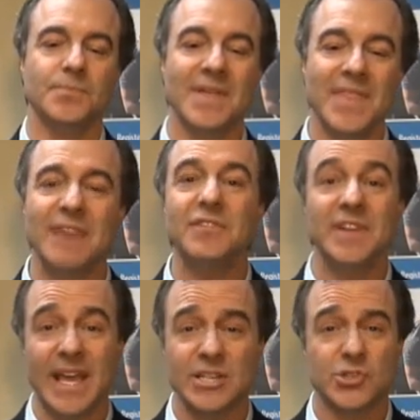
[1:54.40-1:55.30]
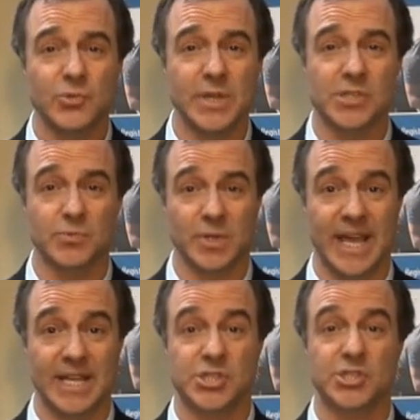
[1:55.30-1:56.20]
That financial reason
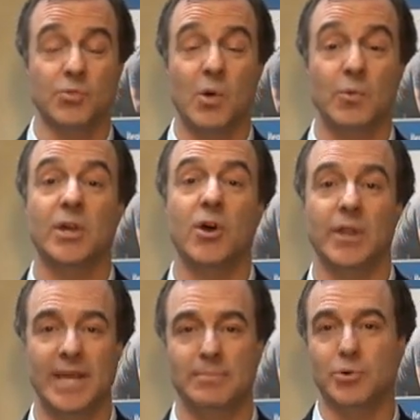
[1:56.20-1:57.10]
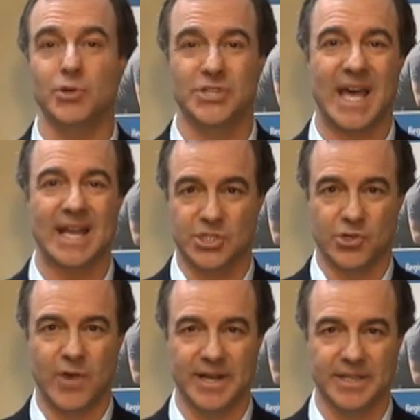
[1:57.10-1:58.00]
relates to what we call input tax
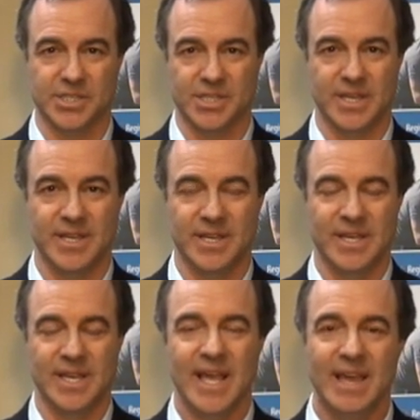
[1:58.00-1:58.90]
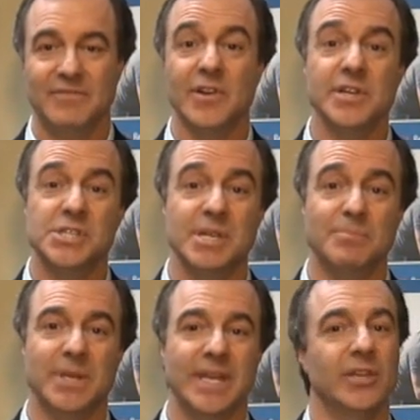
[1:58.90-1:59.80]
credits. And very
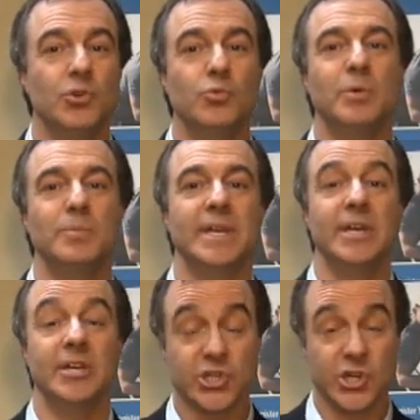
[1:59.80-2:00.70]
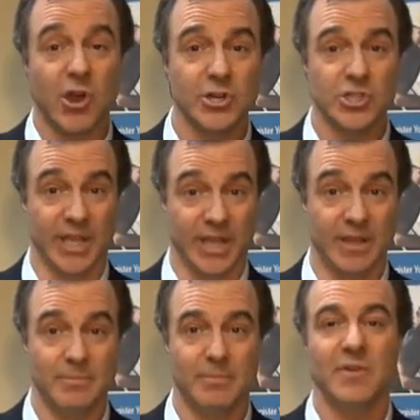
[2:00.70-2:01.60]
simply, you will be
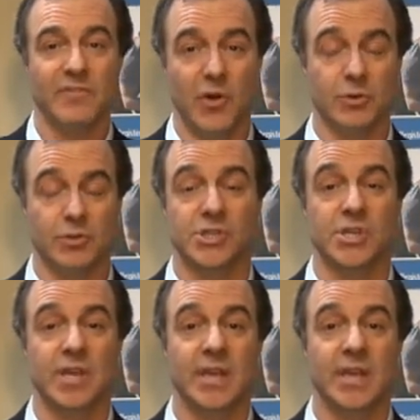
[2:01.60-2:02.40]
charging folks